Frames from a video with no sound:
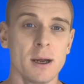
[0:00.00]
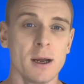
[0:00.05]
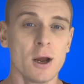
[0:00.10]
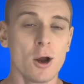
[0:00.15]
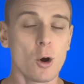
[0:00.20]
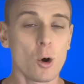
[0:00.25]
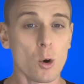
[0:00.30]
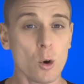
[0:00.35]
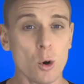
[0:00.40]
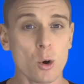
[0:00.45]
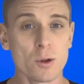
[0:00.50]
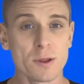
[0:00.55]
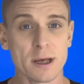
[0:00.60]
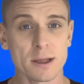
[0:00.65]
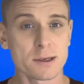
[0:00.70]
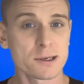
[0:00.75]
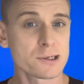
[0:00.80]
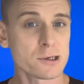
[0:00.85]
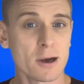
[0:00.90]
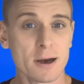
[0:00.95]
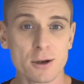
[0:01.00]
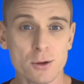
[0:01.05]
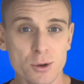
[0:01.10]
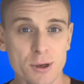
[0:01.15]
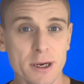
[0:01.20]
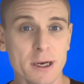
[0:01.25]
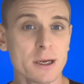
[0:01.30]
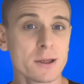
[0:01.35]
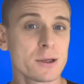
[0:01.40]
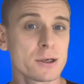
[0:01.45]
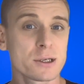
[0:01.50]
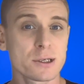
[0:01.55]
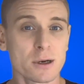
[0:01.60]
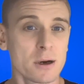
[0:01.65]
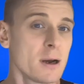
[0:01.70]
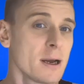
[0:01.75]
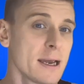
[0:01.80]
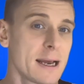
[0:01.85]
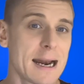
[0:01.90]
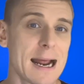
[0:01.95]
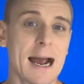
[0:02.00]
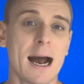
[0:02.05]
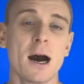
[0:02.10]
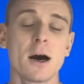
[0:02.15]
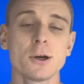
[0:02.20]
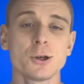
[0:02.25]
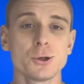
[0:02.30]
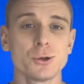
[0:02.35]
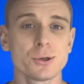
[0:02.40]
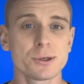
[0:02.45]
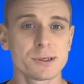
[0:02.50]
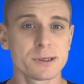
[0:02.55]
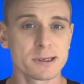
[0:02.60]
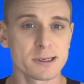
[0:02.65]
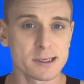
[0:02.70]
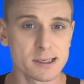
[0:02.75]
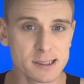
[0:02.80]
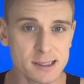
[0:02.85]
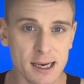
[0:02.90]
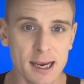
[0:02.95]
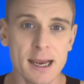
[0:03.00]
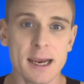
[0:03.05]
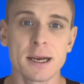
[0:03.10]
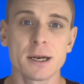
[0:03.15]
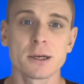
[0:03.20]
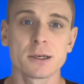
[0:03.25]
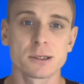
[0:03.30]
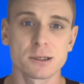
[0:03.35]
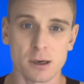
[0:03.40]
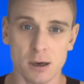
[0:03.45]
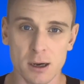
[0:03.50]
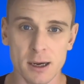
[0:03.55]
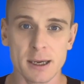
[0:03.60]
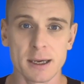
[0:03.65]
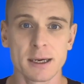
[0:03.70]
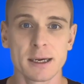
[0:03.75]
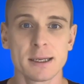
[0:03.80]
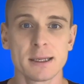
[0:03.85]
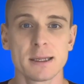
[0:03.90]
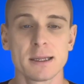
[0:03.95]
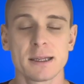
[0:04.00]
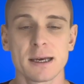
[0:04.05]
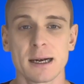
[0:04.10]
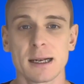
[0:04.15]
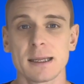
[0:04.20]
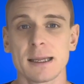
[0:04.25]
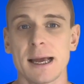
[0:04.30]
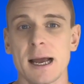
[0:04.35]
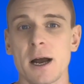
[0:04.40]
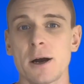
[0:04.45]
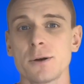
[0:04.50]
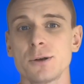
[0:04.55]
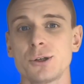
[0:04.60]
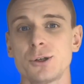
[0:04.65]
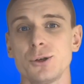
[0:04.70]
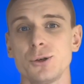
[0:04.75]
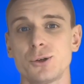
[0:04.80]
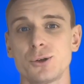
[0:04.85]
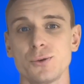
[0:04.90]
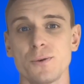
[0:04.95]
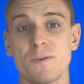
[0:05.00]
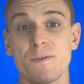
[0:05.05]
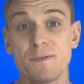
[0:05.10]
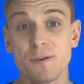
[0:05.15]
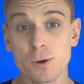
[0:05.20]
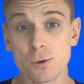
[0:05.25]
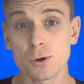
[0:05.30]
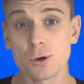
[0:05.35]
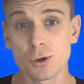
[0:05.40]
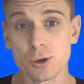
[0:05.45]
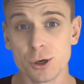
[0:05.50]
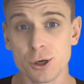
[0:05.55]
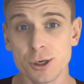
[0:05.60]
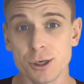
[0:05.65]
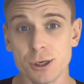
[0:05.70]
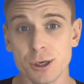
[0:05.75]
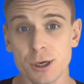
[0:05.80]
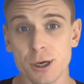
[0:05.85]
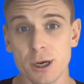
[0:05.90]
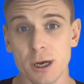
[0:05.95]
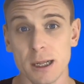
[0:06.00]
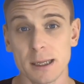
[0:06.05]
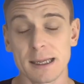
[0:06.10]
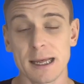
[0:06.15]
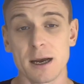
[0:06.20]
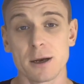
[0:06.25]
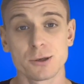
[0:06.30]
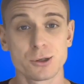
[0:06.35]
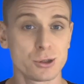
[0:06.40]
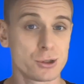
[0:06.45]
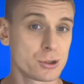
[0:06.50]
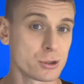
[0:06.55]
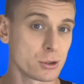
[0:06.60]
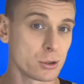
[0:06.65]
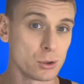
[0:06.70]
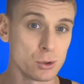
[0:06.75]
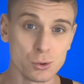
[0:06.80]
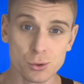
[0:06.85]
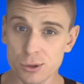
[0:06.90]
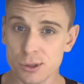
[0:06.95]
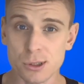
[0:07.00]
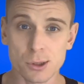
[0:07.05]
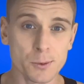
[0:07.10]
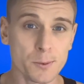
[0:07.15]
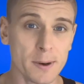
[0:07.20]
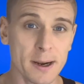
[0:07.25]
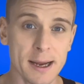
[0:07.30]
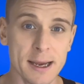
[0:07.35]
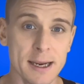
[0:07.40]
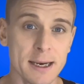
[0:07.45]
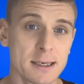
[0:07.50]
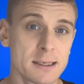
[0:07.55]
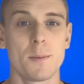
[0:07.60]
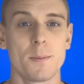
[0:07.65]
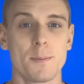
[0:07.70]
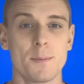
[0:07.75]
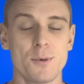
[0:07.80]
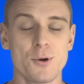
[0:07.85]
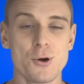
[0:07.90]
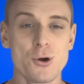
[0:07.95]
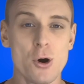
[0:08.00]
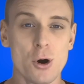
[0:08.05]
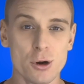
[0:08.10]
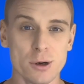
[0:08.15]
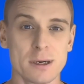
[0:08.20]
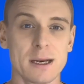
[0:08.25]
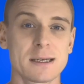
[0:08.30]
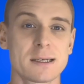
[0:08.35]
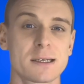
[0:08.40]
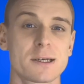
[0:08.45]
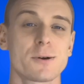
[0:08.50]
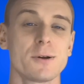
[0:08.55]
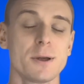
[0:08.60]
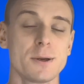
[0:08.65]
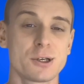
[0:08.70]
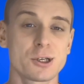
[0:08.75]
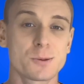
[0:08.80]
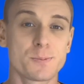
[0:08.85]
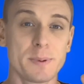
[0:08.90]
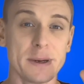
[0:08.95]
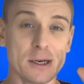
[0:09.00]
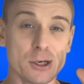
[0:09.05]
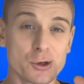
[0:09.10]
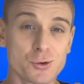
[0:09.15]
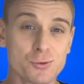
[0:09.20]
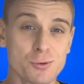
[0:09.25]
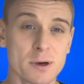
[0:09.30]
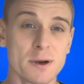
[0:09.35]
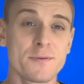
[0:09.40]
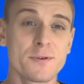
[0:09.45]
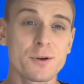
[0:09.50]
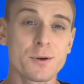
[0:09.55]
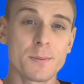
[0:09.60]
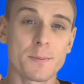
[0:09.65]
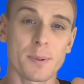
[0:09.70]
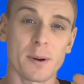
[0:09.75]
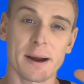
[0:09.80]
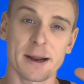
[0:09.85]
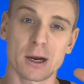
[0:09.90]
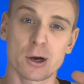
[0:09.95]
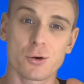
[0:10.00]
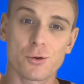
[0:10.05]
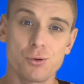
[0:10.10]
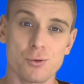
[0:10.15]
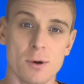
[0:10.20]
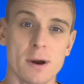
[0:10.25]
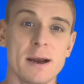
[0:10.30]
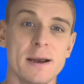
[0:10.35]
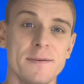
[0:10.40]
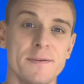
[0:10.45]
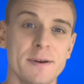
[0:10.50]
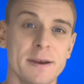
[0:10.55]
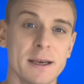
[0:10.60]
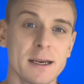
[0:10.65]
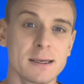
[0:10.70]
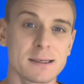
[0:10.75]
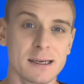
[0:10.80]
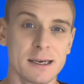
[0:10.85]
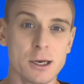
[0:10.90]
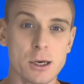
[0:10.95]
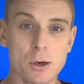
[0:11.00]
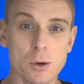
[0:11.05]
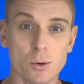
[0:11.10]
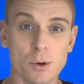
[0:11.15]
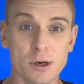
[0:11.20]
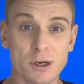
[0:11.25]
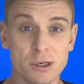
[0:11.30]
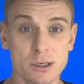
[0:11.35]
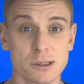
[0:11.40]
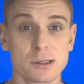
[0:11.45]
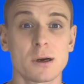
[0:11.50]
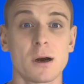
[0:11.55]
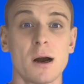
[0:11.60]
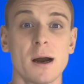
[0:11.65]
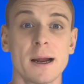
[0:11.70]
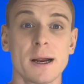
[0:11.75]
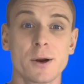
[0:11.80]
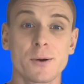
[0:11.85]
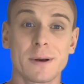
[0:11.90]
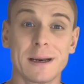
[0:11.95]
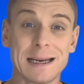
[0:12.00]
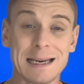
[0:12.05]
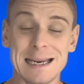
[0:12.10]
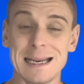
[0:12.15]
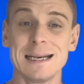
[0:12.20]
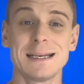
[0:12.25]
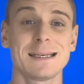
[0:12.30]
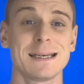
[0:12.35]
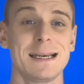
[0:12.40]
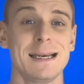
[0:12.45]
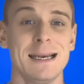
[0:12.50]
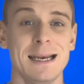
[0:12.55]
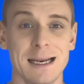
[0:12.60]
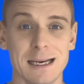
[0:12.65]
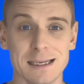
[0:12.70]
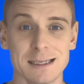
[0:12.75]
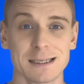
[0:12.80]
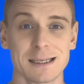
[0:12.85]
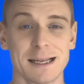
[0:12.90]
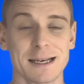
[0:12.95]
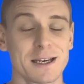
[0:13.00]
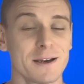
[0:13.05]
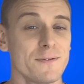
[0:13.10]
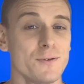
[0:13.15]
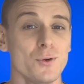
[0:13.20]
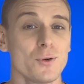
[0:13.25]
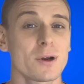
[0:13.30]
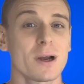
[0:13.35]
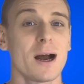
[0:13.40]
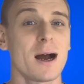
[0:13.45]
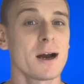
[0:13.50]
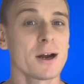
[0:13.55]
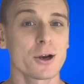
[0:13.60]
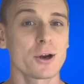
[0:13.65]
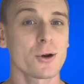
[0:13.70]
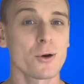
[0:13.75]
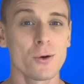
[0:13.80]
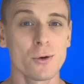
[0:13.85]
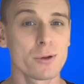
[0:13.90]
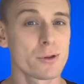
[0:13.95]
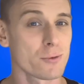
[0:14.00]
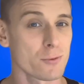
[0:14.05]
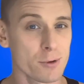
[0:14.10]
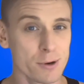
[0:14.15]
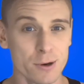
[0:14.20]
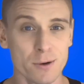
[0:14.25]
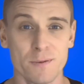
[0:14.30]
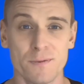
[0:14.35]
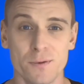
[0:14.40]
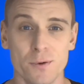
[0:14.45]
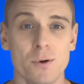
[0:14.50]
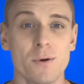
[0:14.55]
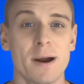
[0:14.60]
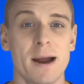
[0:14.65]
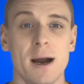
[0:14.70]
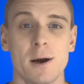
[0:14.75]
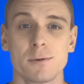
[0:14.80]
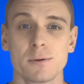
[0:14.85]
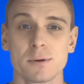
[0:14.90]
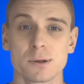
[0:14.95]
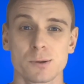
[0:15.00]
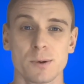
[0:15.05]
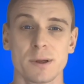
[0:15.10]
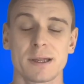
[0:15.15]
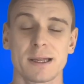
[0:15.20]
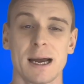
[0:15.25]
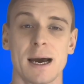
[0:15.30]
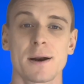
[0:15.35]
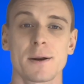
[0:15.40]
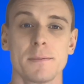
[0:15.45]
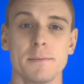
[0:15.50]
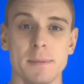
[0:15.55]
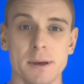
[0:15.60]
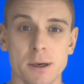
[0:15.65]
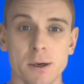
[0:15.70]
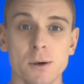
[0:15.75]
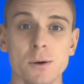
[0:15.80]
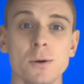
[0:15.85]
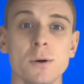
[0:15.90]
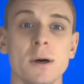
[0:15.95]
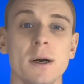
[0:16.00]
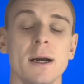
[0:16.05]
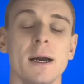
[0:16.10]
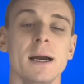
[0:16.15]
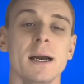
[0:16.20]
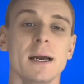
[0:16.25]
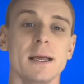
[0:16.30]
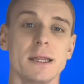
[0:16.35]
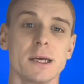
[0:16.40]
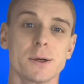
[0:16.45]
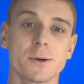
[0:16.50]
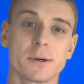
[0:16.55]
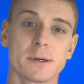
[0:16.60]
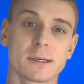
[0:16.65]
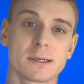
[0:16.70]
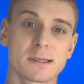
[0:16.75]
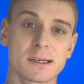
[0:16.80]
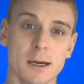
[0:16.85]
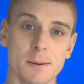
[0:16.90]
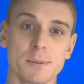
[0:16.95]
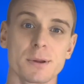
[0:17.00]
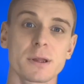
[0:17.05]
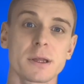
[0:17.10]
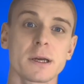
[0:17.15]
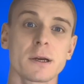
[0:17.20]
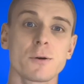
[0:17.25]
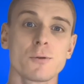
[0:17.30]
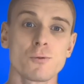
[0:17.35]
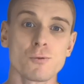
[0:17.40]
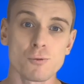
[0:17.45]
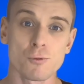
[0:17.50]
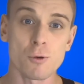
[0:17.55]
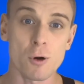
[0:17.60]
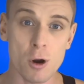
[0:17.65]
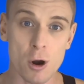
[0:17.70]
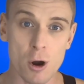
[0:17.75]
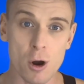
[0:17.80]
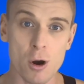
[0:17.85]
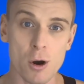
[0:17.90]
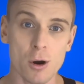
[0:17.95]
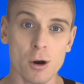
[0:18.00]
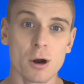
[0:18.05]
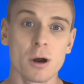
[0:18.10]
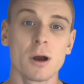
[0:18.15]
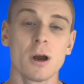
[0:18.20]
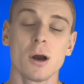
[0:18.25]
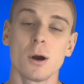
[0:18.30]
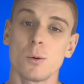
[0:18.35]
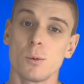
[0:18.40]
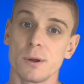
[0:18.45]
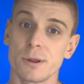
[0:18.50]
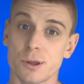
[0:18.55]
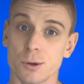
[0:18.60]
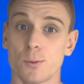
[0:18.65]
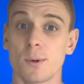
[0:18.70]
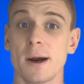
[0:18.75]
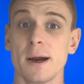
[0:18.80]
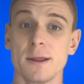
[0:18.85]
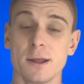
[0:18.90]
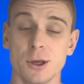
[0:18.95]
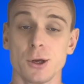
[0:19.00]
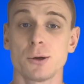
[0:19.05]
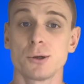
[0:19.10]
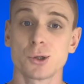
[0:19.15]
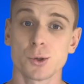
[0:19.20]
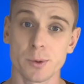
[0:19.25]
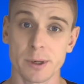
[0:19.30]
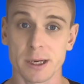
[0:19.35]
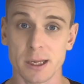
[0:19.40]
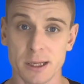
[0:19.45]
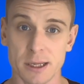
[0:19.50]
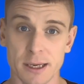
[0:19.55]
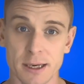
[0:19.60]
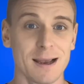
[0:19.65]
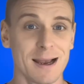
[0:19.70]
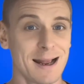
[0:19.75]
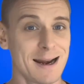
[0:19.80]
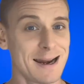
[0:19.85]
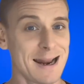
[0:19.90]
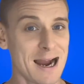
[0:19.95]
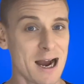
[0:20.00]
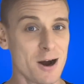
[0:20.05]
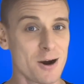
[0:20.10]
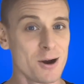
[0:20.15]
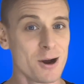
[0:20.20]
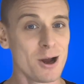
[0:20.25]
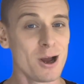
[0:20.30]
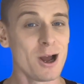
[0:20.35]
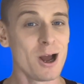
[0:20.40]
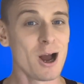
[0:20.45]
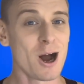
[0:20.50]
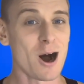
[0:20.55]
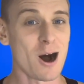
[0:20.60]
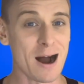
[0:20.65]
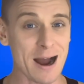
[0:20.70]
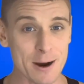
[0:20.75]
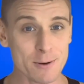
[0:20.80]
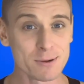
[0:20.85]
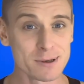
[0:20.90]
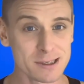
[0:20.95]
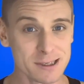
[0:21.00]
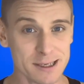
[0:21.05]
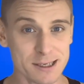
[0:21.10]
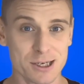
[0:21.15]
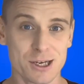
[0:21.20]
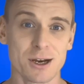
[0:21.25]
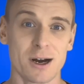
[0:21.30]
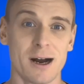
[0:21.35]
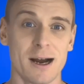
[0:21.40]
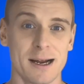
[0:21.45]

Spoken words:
Or the other side, looking at the diet. How do you sustain a diet that allows you to feel good, allows you to lose the weight, not necessarily just be driven by cravings and your desire and need to eat? Like, if you can't go 3 or 4 hours without a meal, there is something wrong with the way that you're doing things. Now, I was this guy,